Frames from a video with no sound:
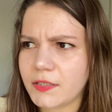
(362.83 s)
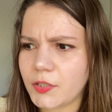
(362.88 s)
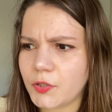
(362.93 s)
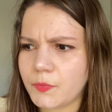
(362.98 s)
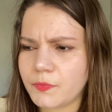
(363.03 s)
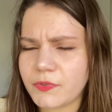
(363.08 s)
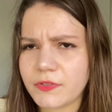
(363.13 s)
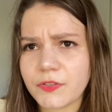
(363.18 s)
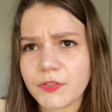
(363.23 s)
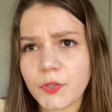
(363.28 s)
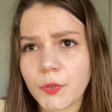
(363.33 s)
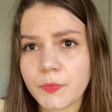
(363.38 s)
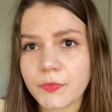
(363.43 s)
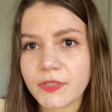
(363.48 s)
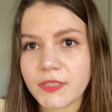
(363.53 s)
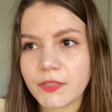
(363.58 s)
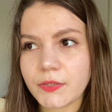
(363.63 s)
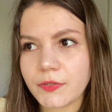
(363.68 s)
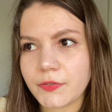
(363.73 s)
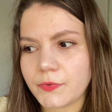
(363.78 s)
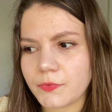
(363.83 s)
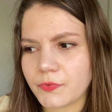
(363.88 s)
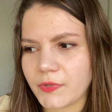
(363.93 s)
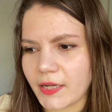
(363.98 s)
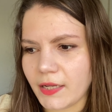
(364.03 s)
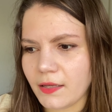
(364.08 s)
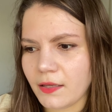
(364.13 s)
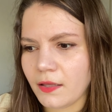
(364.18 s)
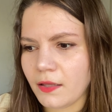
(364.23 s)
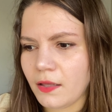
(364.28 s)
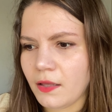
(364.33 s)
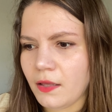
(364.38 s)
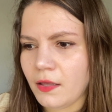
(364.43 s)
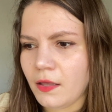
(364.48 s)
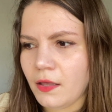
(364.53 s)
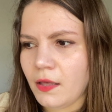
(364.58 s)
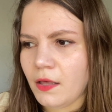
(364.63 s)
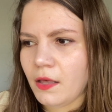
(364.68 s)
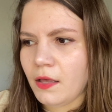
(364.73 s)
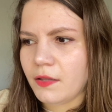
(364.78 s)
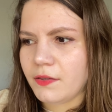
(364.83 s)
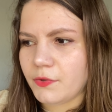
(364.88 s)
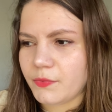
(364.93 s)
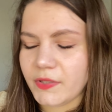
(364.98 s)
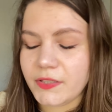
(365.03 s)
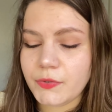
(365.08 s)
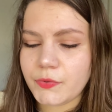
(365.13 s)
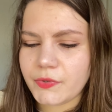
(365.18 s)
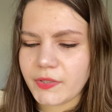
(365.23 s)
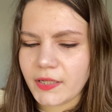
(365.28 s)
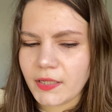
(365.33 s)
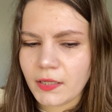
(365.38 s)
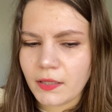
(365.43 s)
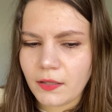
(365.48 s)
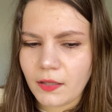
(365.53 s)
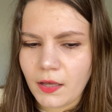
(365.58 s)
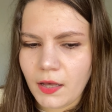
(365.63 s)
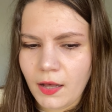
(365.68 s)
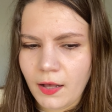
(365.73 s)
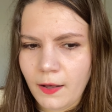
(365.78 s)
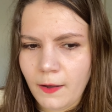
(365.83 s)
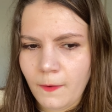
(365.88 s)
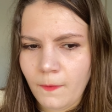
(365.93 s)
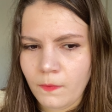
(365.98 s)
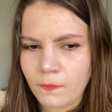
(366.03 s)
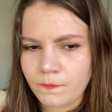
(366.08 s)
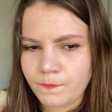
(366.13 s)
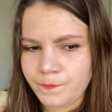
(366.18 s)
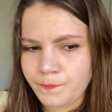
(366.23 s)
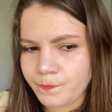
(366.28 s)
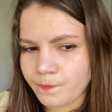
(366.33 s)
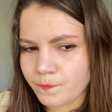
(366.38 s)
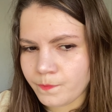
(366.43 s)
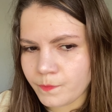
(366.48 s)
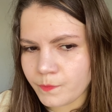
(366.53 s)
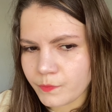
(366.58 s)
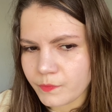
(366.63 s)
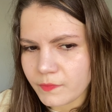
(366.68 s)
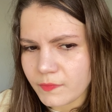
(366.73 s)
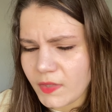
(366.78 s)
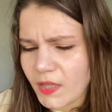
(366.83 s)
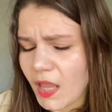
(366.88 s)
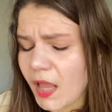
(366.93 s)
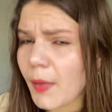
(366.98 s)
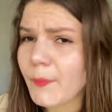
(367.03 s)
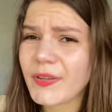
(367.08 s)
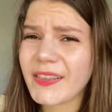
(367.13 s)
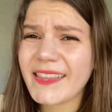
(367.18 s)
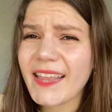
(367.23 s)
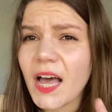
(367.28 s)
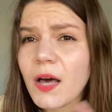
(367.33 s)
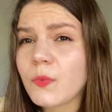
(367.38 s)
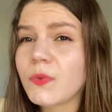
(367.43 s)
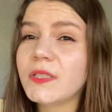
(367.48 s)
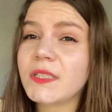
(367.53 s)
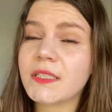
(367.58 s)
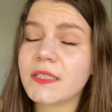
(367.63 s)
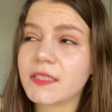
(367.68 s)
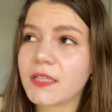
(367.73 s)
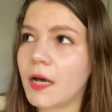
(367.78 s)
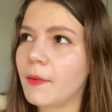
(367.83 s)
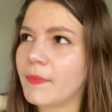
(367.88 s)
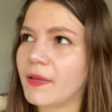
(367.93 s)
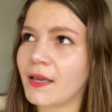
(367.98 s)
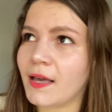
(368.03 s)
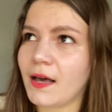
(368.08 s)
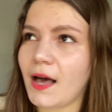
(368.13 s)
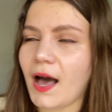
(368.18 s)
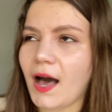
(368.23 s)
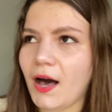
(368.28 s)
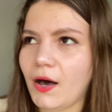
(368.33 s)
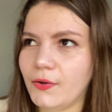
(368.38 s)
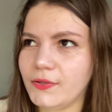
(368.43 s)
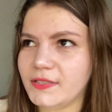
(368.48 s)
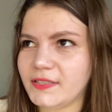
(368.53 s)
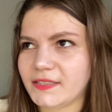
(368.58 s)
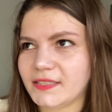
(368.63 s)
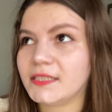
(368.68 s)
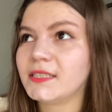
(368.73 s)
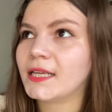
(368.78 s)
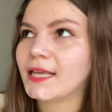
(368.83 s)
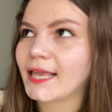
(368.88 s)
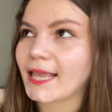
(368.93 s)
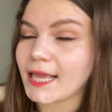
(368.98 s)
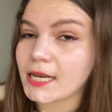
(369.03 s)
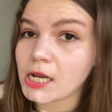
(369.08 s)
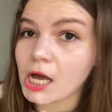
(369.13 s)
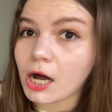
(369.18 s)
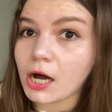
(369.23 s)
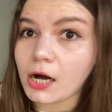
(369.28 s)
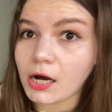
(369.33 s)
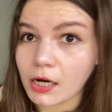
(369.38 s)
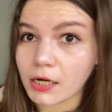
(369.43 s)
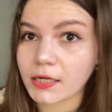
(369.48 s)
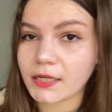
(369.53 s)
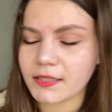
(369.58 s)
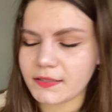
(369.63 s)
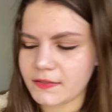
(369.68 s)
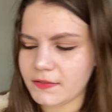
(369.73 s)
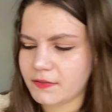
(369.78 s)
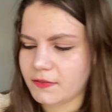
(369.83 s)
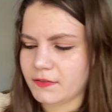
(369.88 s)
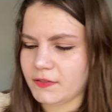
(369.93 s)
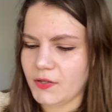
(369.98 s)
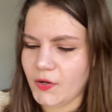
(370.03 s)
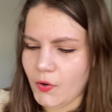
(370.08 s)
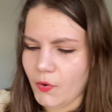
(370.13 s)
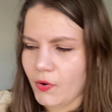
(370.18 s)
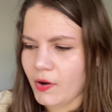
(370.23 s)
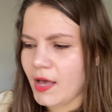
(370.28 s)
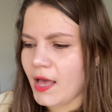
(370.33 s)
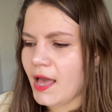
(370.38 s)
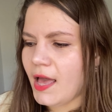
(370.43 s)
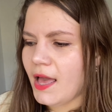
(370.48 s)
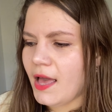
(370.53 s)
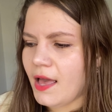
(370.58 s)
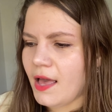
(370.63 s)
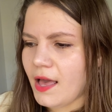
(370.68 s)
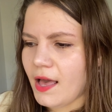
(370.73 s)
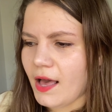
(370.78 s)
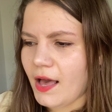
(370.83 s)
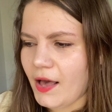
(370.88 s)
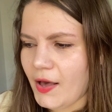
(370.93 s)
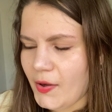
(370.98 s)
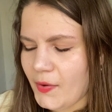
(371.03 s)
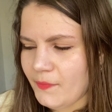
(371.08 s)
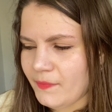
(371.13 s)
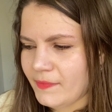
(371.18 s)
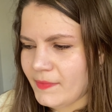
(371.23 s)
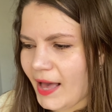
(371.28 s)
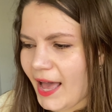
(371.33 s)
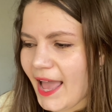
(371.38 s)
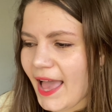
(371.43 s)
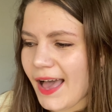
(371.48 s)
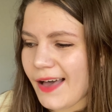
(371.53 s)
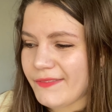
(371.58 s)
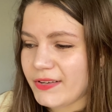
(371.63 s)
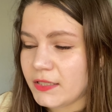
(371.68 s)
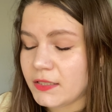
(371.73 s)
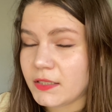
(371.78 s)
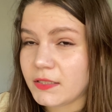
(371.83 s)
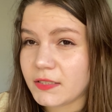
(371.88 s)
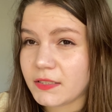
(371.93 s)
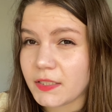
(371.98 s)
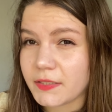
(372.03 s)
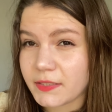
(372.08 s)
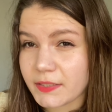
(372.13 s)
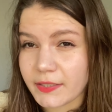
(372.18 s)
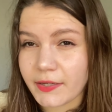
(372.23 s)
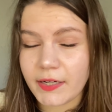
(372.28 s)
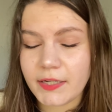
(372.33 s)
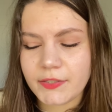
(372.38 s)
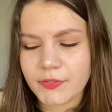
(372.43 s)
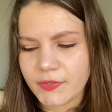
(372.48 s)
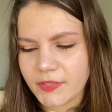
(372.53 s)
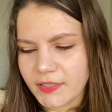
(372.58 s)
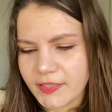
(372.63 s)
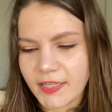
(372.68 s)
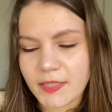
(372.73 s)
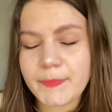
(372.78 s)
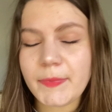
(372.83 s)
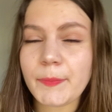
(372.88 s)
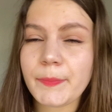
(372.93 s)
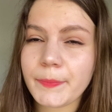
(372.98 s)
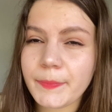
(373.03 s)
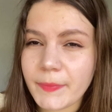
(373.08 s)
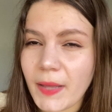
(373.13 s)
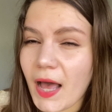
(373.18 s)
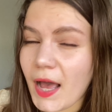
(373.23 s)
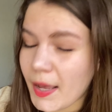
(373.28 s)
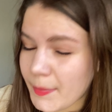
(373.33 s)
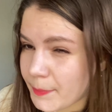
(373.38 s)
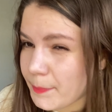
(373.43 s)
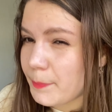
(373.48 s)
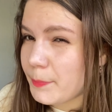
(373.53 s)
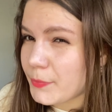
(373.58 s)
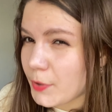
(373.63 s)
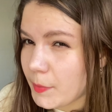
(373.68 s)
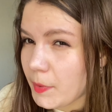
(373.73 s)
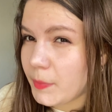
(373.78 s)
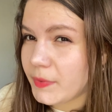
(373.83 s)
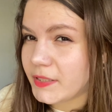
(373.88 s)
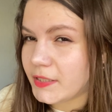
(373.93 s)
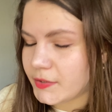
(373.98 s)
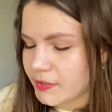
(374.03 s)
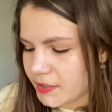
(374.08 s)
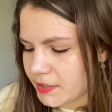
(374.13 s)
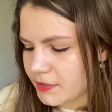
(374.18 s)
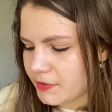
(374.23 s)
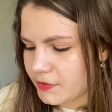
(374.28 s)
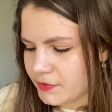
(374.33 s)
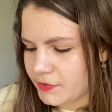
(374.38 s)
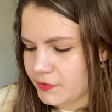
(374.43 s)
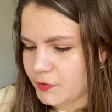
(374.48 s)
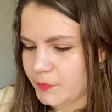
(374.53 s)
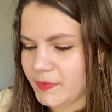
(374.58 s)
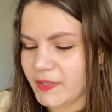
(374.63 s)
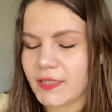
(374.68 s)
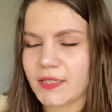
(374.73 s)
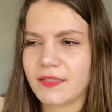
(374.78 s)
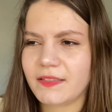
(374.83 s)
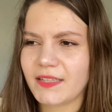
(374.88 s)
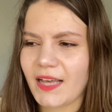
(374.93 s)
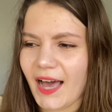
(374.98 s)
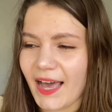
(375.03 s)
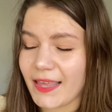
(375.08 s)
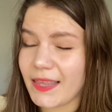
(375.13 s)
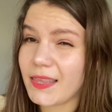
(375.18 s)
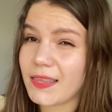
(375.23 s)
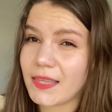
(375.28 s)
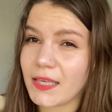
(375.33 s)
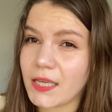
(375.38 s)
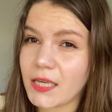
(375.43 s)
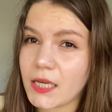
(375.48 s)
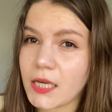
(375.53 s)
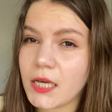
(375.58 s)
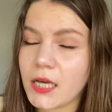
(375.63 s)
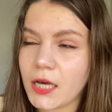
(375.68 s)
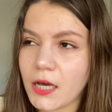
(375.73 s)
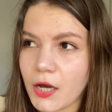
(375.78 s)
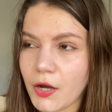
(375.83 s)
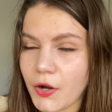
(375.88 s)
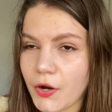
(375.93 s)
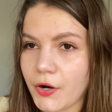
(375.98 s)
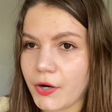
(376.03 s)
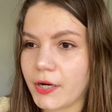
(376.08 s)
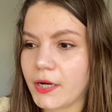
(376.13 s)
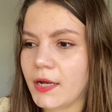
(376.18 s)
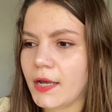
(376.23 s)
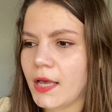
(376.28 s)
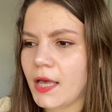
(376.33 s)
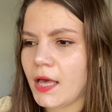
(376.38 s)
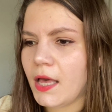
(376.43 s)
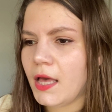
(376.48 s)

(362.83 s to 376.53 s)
Tom, Tom Riddle's ring, the Riddle ring. Um, but that one is coming out in August, so um, I haven't subscribed to it yet, but I'm probably going to do, because I think her